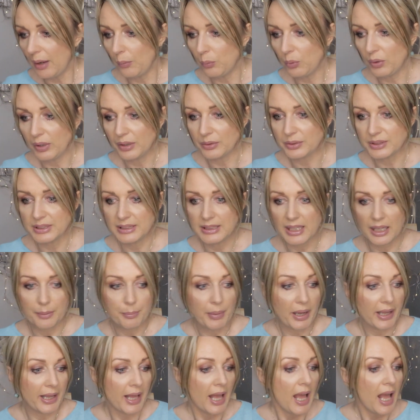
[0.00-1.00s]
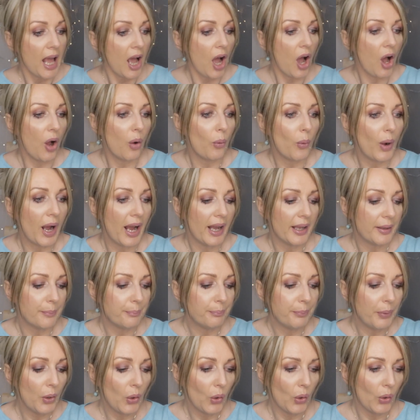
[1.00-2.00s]
What else did I buy? Oh, I
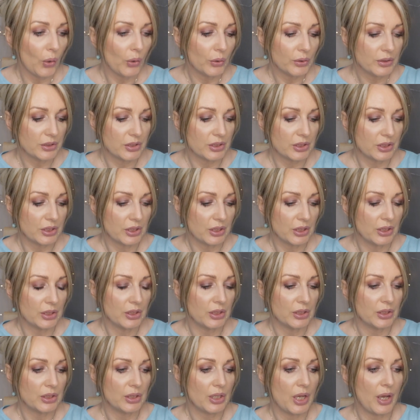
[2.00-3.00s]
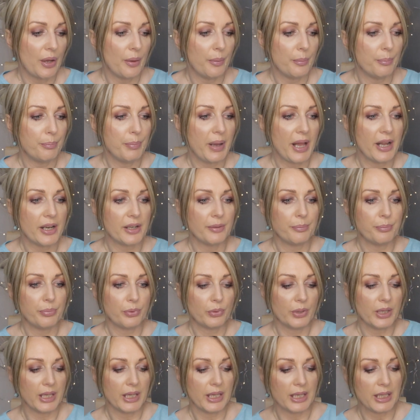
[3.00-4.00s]
bought
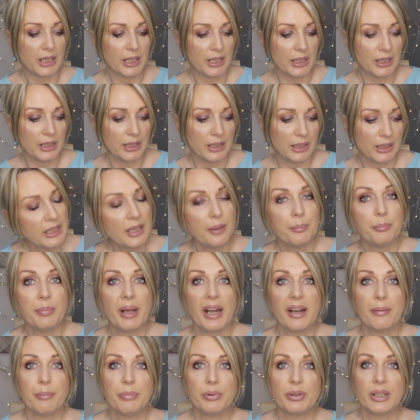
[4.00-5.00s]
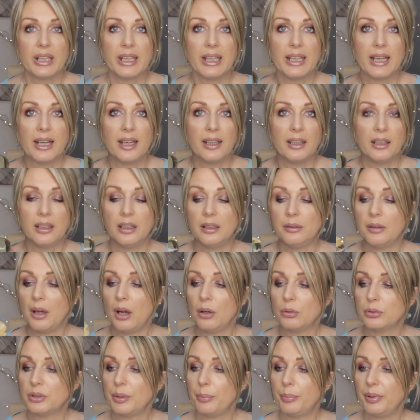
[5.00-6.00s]
Burberry
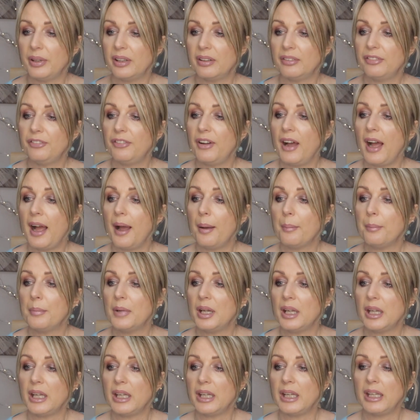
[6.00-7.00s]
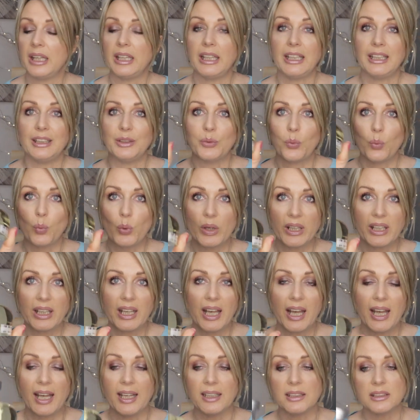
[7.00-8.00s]
Eau de Parfum in
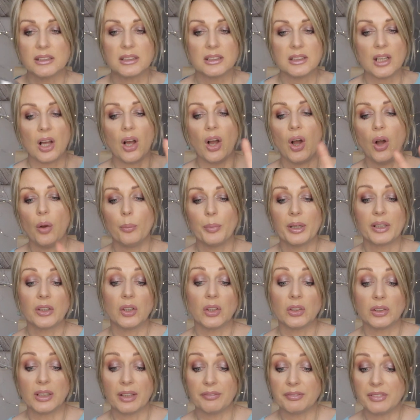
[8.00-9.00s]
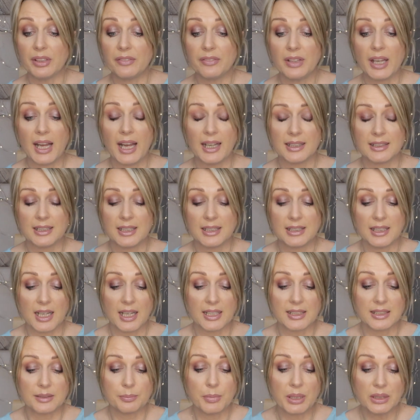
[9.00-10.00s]
Weekend. Oh my god, I've never had it.
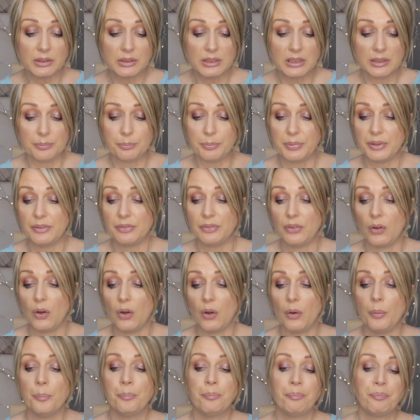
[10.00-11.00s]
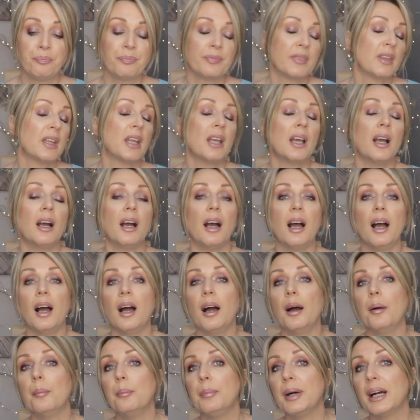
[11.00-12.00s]
I smelled it before,
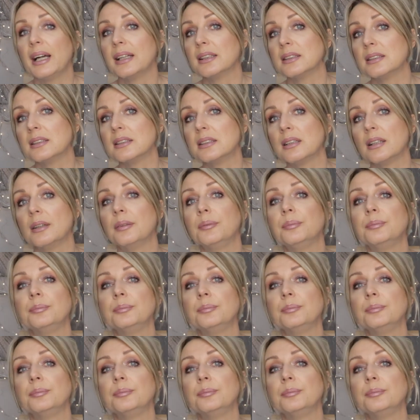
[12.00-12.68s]
but